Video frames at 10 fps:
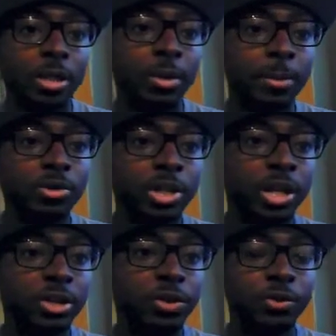The most
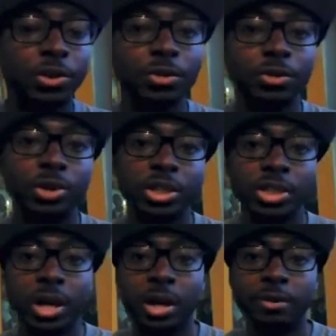they can do for you
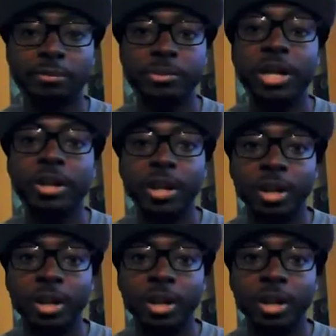is tell